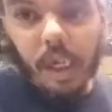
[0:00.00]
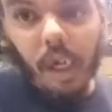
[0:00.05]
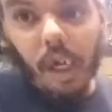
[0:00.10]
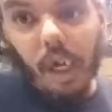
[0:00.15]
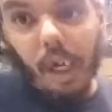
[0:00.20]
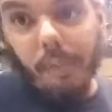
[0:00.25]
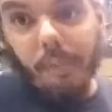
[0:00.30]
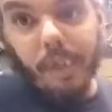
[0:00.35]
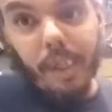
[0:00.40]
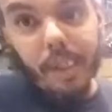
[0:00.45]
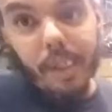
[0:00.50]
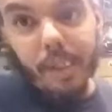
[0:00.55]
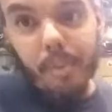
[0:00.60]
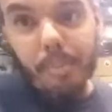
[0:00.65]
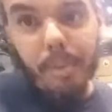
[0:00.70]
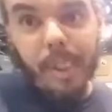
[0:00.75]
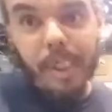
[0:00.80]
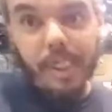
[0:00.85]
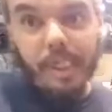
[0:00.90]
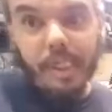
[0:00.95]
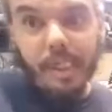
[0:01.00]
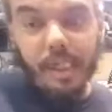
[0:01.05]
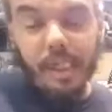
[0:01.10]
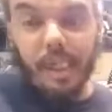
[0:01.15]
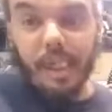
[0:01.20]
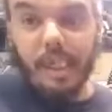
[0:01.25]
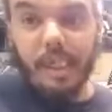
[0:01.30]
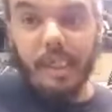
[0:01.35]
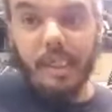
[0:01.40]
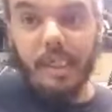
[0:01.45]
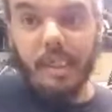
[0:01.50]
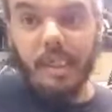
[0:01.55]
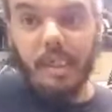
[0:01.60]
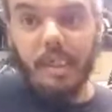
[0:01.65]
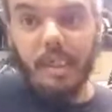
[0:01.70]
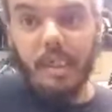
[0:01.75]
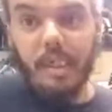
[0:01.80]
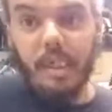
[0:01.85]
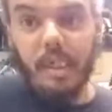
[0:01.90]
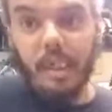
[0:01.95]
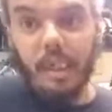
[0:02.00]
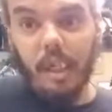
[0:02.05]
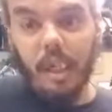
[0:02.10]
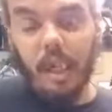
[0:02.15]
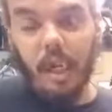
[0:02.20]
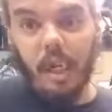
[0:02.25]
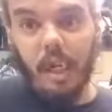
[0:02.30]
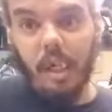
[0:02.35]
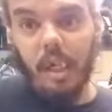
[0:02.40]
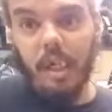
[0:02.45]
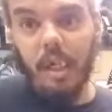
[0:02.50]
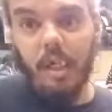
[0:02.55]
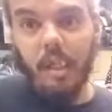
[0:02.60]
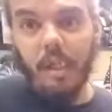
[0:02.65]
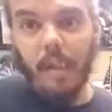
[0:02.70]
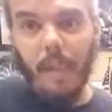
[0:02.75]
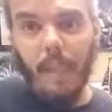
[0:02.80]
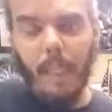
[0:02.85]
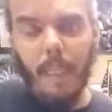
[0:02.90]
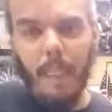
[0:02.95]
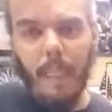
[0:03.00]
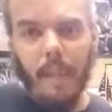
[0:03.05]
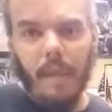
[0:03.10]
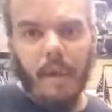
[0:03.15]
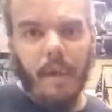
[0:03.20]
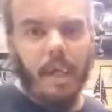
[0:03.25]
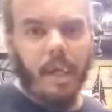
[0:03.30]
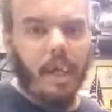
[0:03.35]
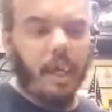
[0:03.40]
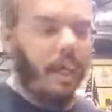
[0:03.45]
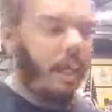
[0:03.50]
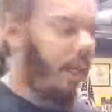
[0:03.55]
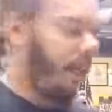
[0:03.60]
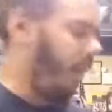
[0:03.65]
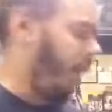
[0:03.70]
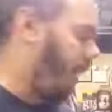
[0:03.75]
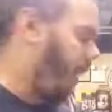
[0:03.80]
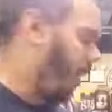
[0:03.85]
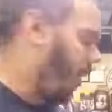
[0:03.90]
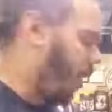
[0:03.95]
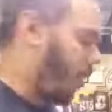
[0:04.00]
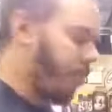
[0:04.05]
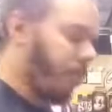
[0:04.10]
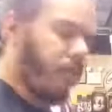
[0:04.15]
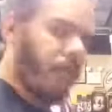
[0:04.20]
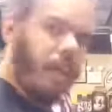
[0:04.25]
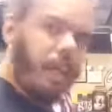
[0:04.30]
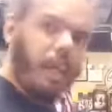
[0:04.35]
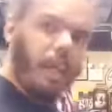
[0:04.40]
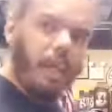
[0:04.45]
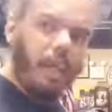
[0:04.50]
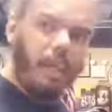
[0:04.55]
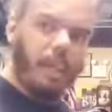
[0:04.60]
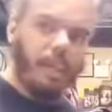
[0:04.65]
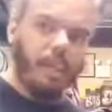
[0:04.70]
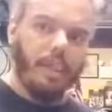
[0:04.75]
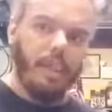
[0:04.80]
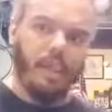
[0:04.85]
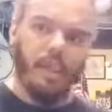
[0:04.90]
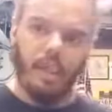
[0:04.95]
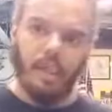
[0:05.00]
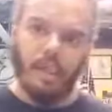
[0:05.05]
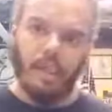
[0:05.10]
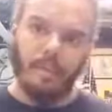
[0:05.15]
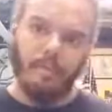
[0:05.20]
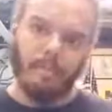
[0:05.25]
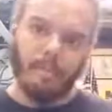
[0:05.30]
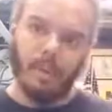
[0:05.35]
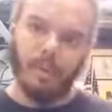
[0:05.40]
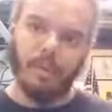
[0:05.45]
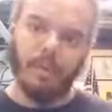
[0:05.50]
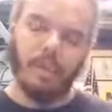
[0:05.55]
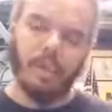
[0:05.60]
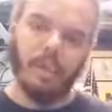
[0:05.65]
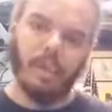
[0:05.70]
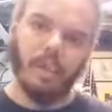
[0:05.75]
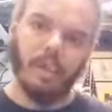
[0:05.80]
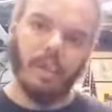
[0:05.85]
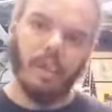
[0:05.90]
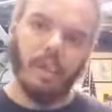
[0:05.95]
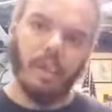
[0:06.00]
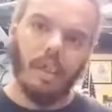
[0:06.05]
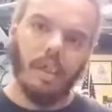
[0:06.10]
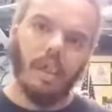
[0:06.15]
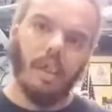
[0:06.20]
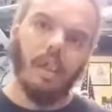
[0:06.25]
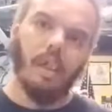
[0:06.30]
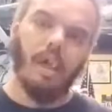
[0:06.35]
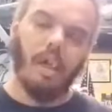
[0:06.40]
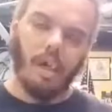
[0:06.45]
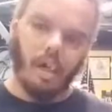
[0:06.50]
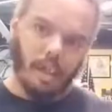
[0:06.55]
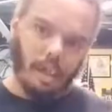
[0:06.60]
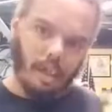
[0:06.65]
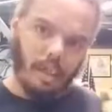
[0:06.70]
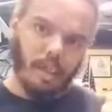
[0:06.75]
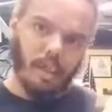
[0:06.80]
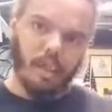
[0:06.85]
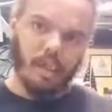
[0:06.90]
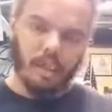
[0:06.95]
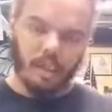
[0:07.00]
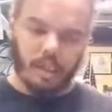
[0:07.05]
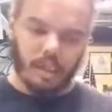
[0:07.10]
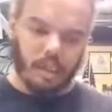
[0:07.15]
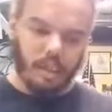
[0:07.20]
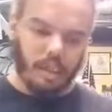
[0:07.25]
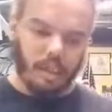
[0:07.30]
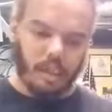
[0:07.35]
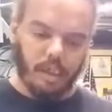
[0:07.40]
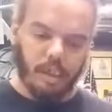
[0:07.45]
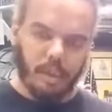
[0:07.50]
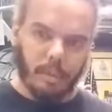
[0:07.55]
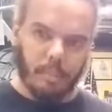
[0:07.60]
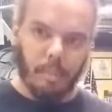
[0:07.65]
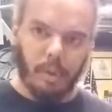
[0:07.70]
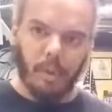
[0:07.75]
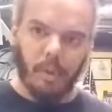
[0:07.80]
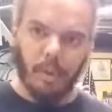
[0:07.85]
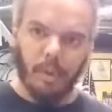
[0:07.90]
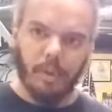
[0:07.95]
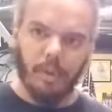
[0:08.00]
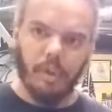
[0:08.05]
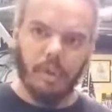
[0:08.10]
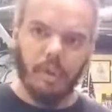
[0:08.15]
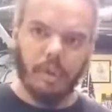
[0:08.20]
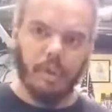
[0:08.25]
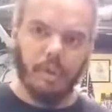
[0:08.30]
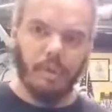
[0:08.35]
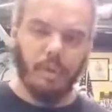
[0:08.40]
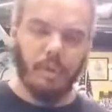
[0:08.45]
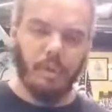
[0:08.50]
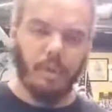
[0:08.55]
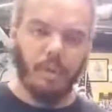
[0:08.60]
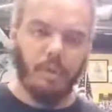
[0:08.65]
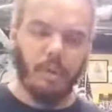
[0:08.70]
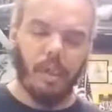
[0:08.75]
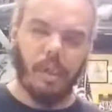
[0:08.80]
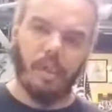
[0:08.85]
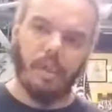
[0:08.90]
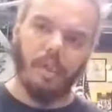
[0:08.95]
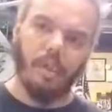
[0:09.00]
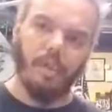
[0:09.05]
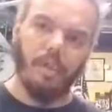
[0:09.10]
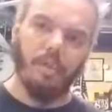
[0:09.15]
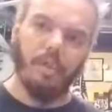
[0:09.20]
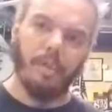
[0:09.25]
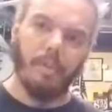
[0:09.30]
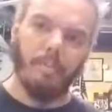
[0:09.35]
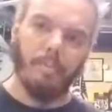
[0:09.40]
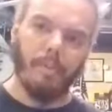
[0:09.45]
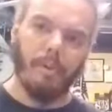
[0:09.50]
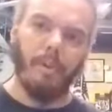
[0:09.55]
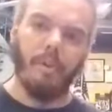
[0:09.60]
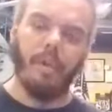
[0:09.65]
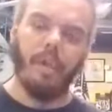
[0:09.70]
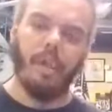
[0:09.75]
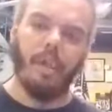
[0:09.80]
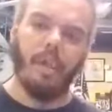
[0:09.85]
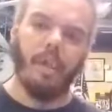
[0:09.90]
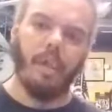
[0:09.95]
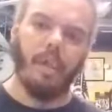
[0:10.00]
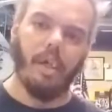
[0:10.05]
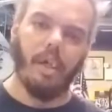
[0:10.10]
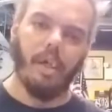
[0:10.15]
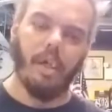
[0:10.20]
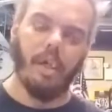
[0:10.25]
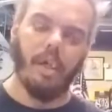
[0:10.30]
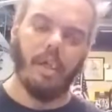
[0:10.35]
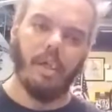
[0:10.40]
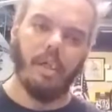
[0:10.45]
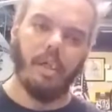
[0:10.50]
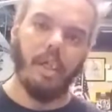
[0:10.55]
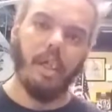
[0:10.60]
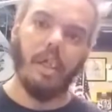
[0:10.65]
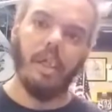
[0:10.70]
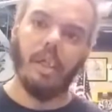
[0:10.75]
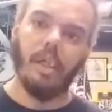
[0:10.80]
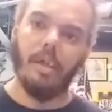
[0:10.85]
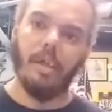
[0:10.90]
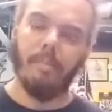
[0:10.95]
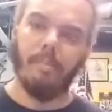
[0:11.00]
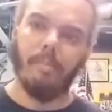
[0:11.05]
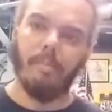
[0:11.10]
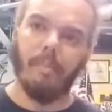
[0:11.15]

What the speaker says: I've got the PCS 9 and I upgraded the bolt on the pole to, I used a broken C clamp